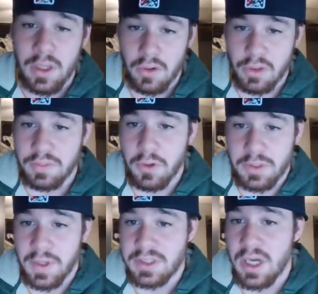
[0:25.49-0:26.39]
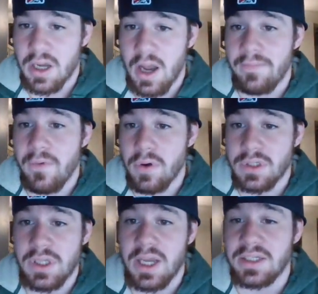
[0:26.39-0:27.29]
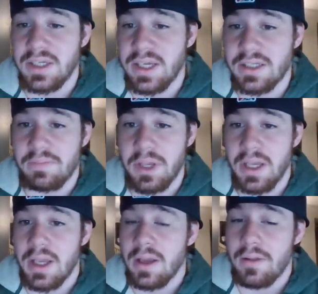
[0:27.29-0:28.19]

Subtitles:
EarleSportsBets.com/ESB.